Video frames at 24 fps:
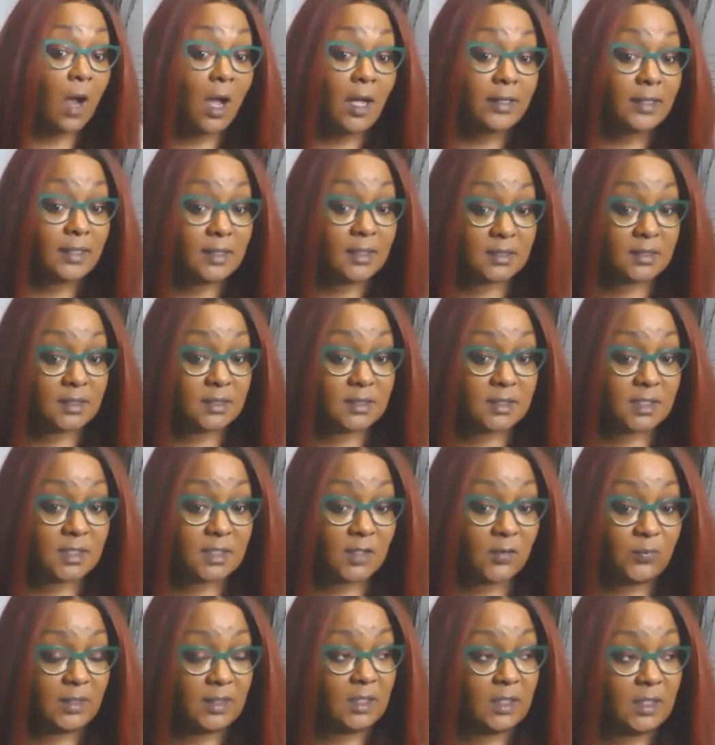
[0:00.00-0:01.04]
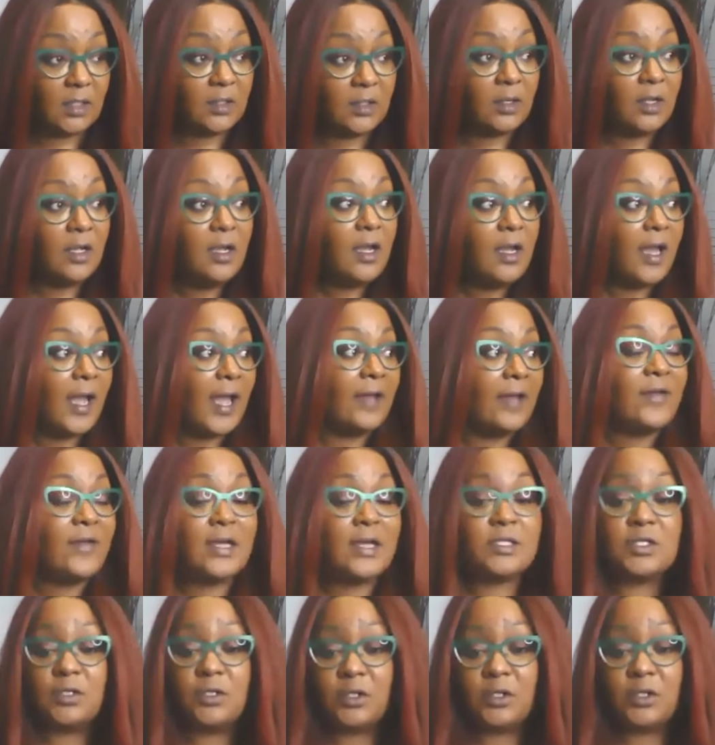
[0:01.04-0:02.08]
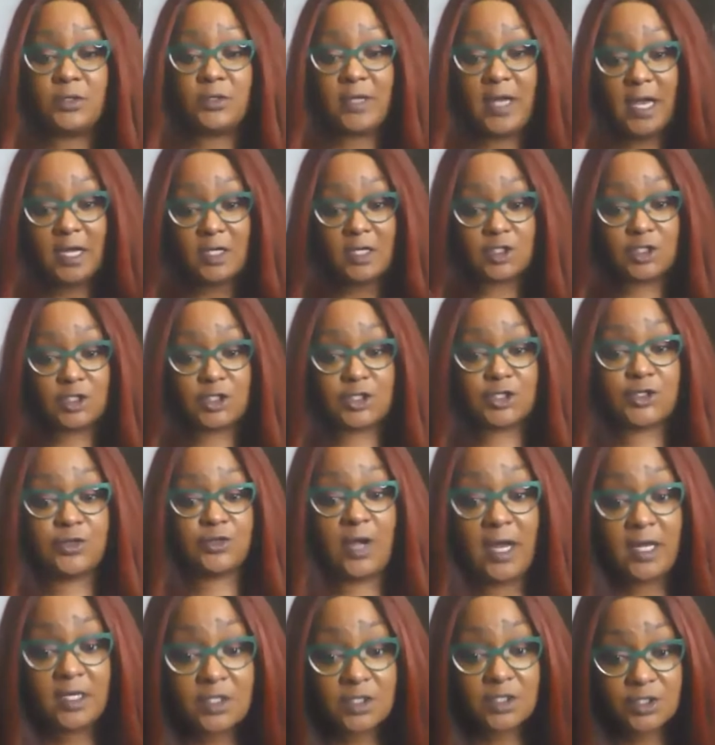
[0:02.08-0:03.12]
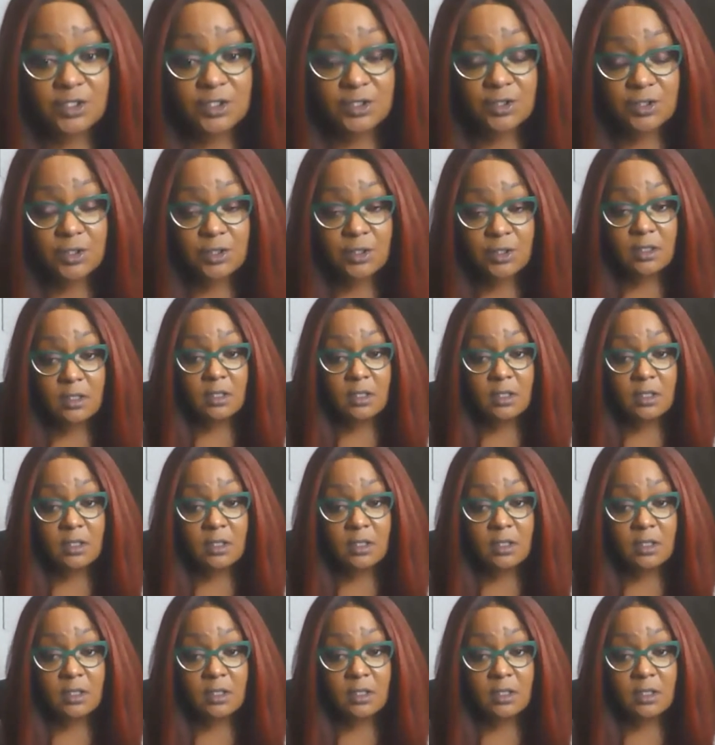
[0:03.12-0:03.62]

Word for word: rocky since I've been here. I've had to learn right. how to stretch.